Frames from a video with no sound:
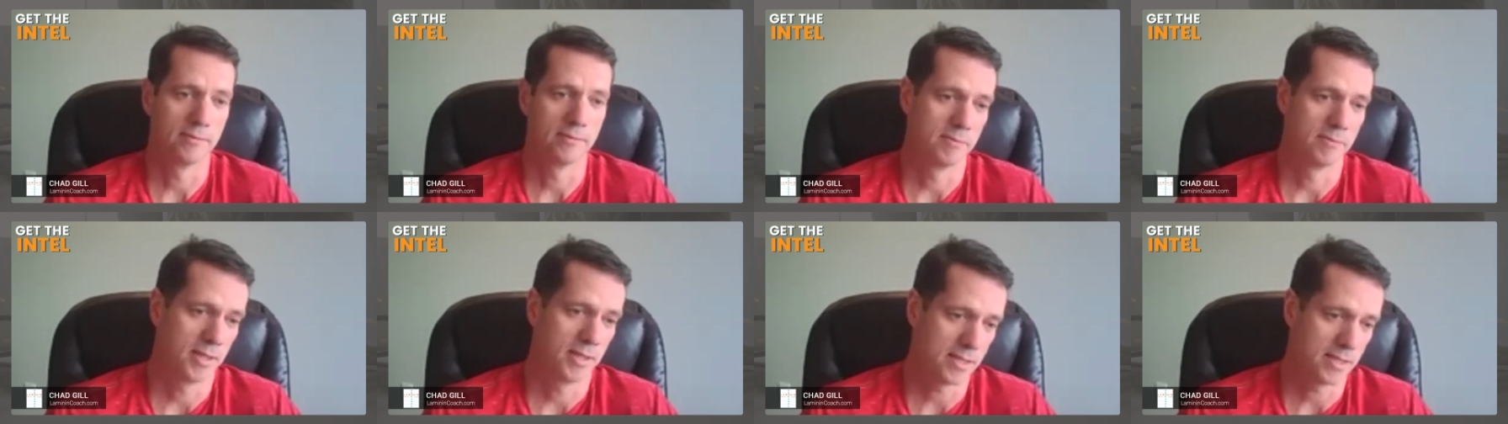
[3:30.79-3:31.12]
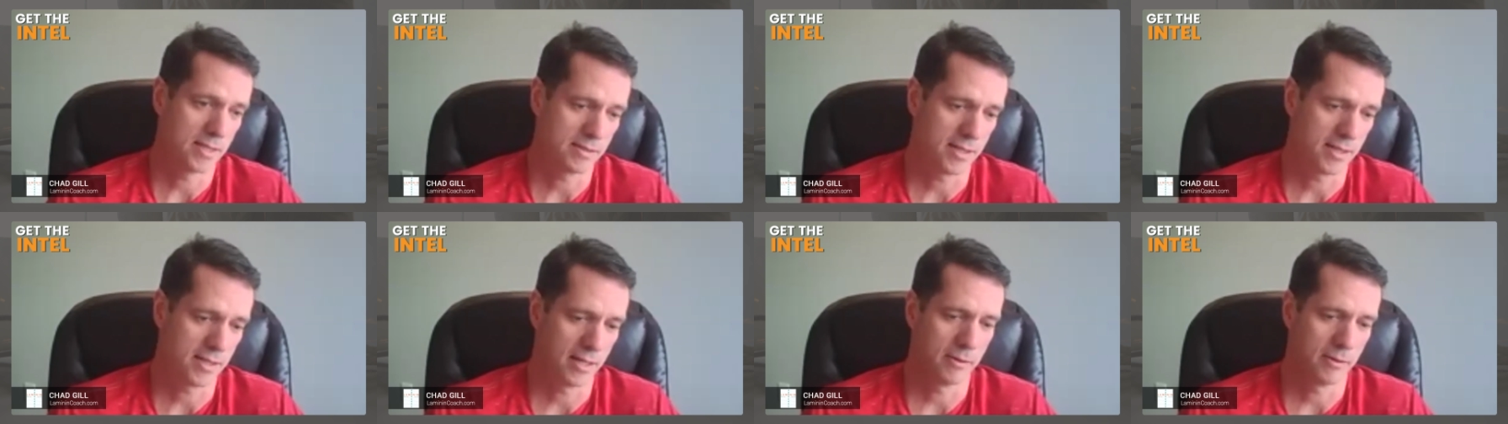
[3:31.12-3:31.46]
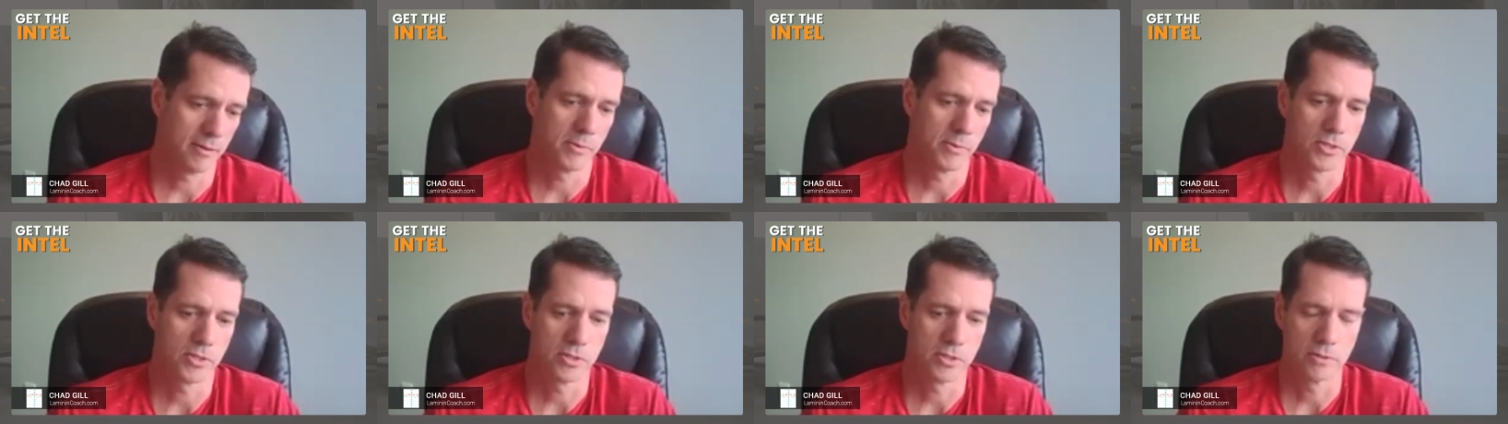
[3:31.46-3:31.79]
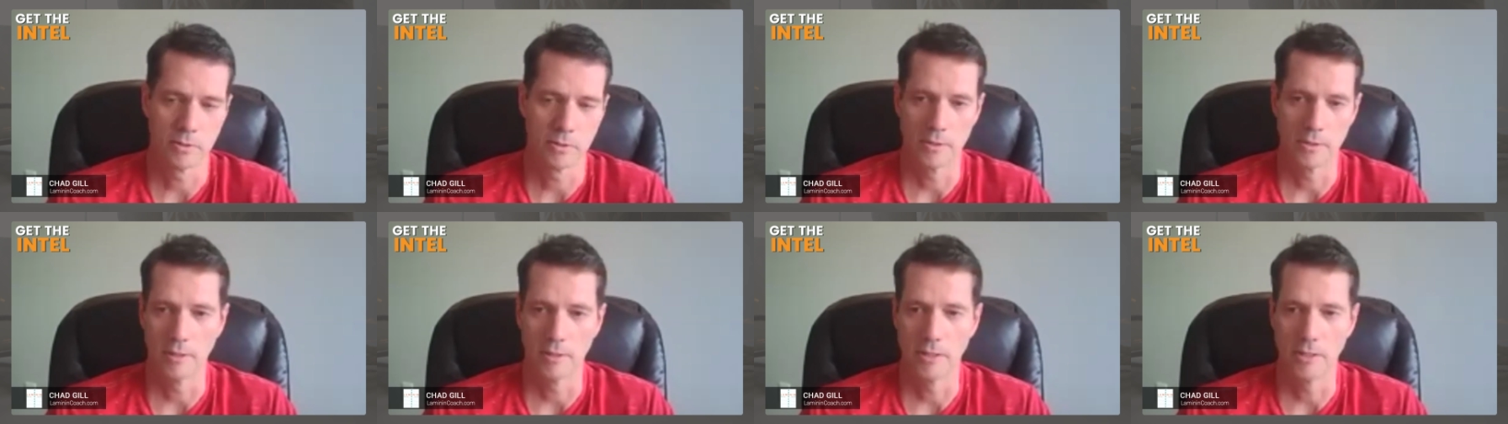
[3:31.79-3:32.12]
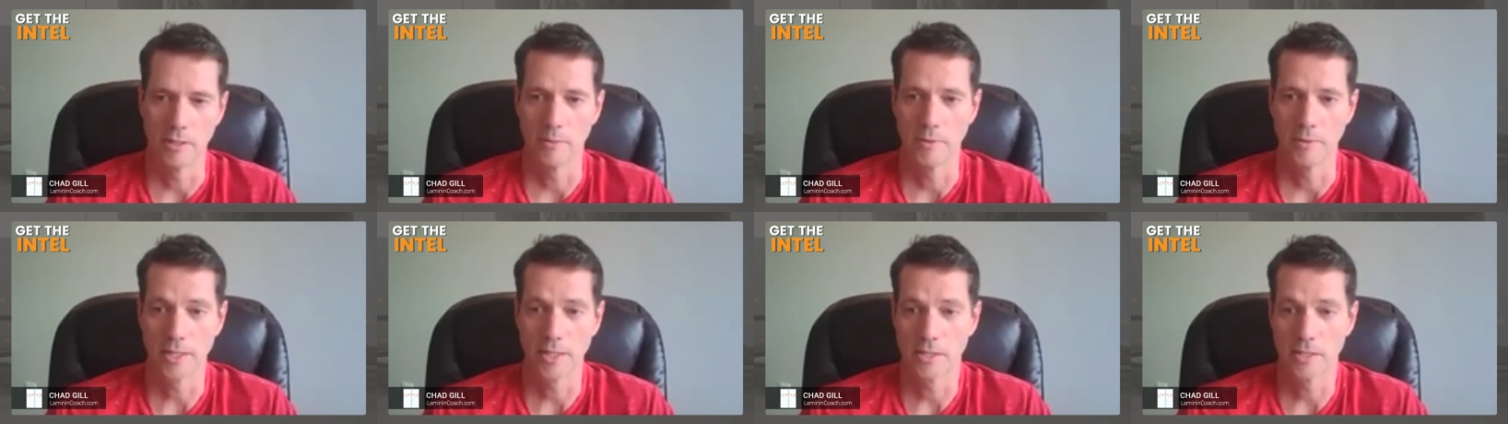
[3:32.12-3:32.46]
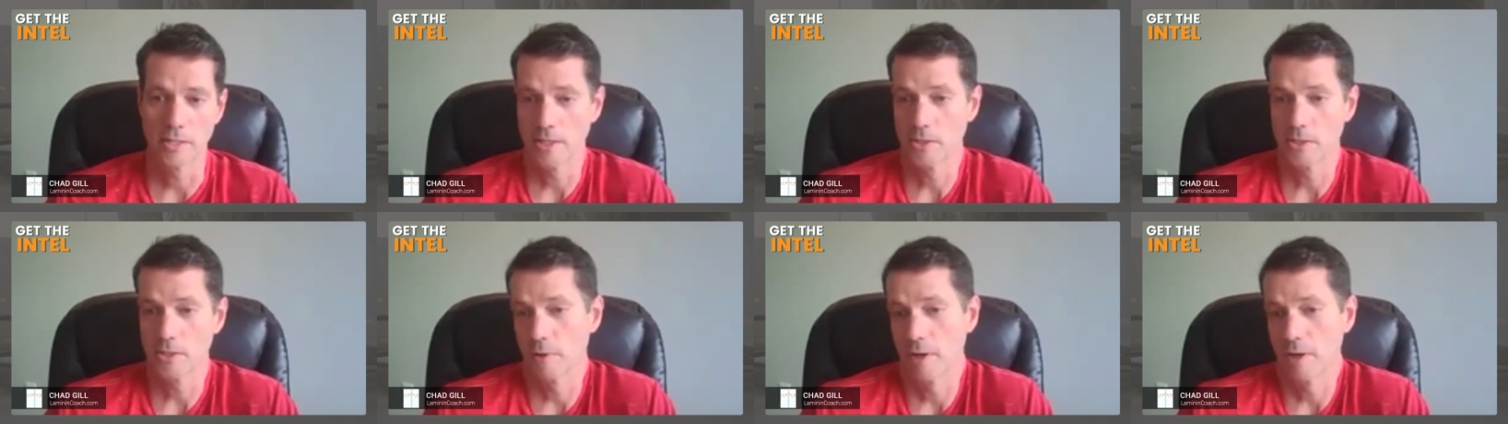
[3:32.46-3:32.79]
that's kind of what's you know that
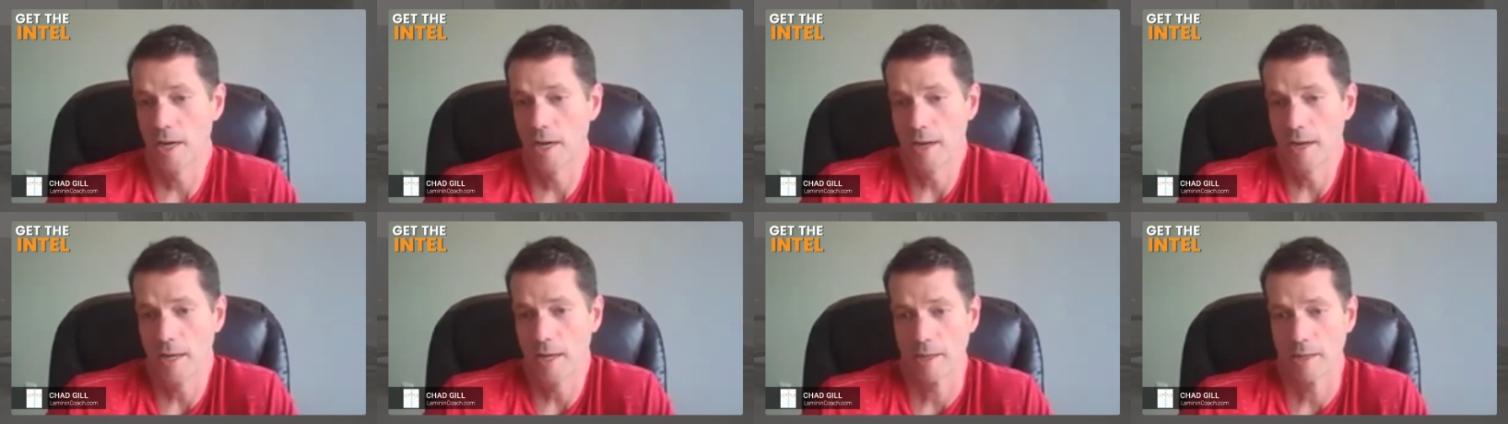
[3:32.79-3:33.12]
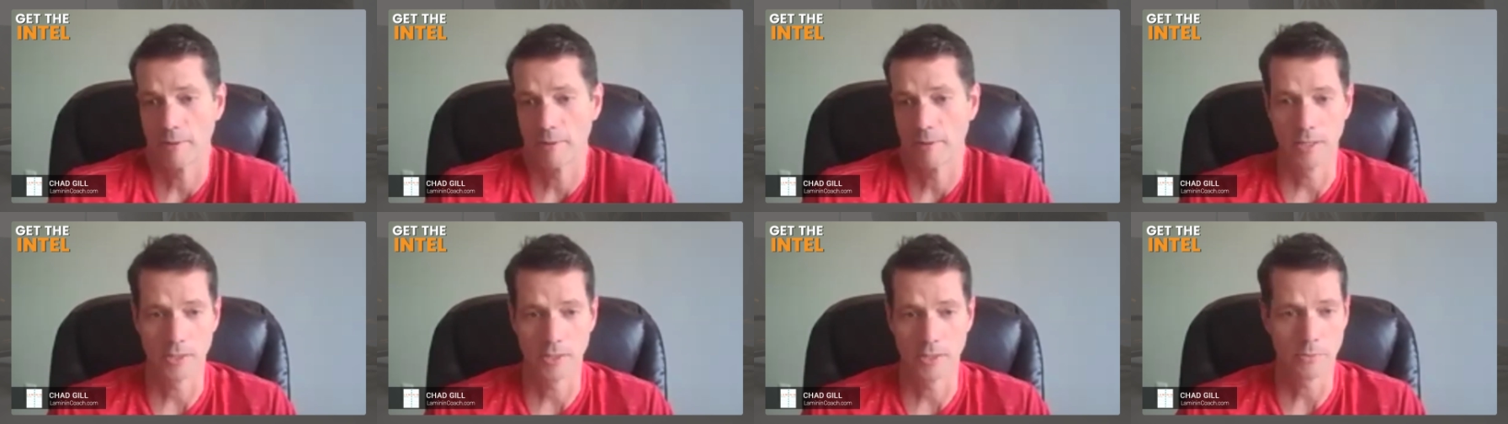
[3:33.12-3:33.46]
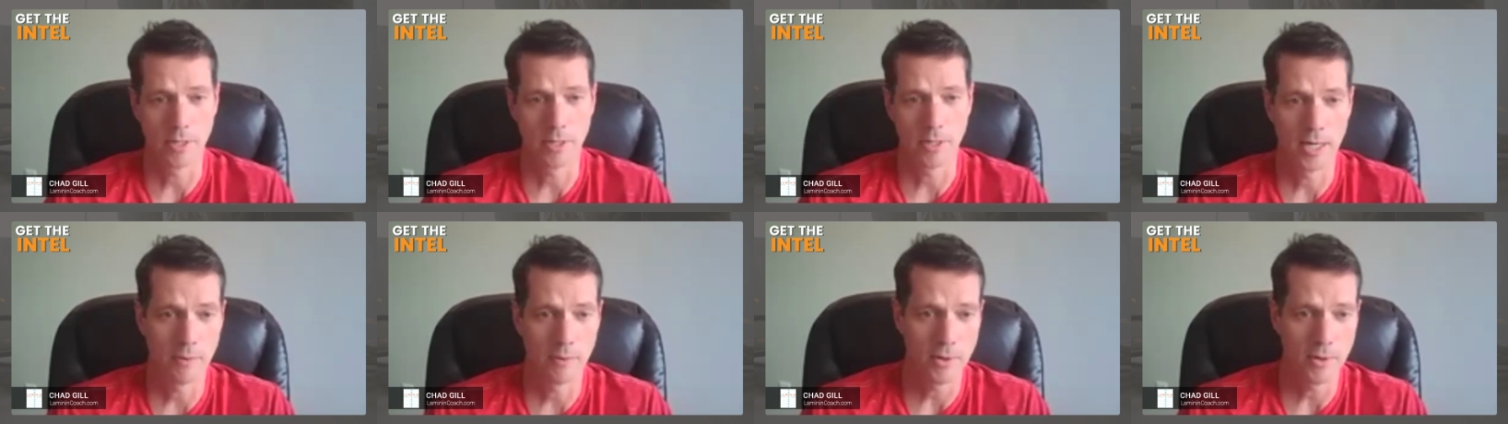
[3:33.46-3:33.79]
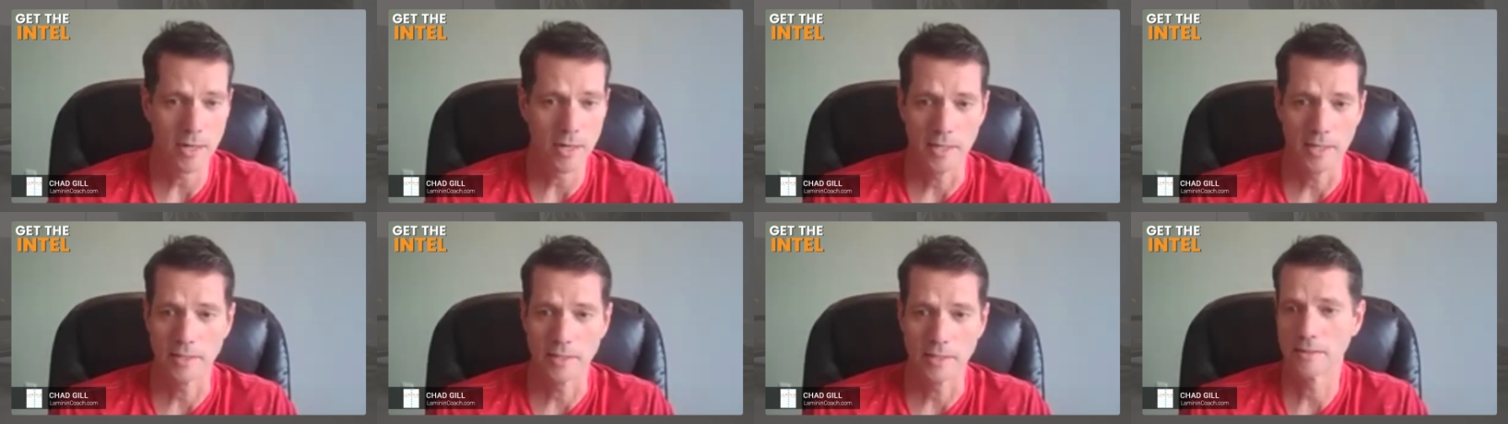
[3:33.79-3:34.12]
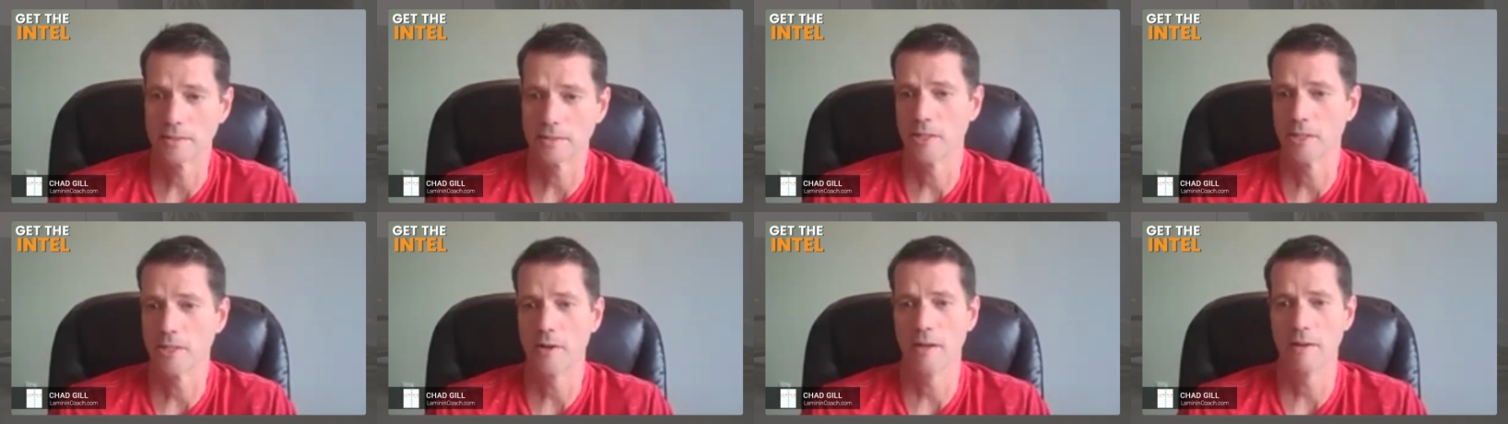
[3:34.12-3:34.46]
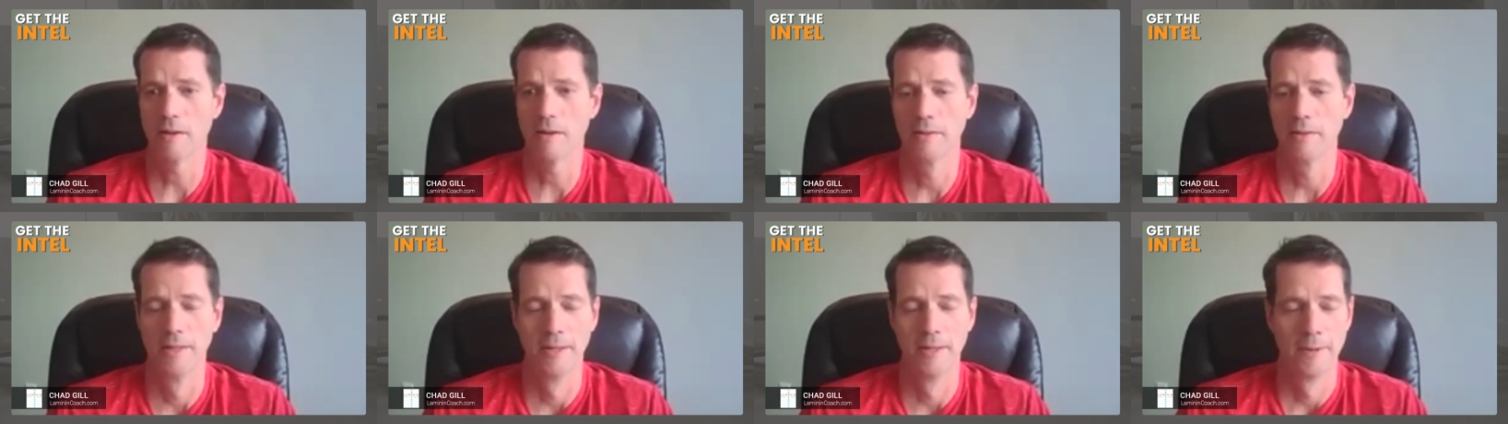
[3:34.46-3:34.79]
that's where I am. That's where I was. You
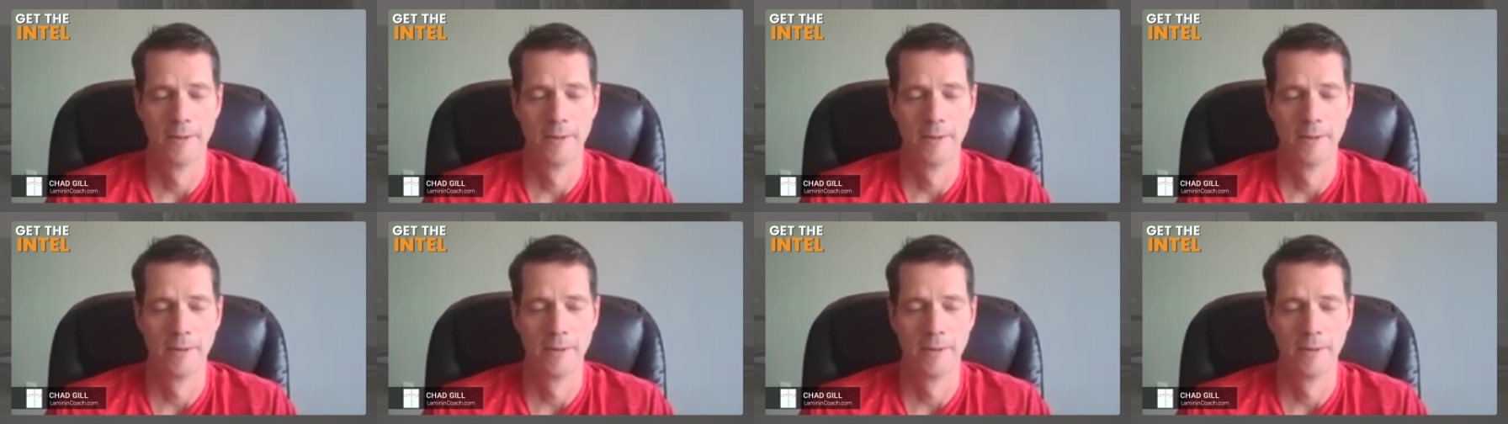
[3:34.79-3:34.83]
know,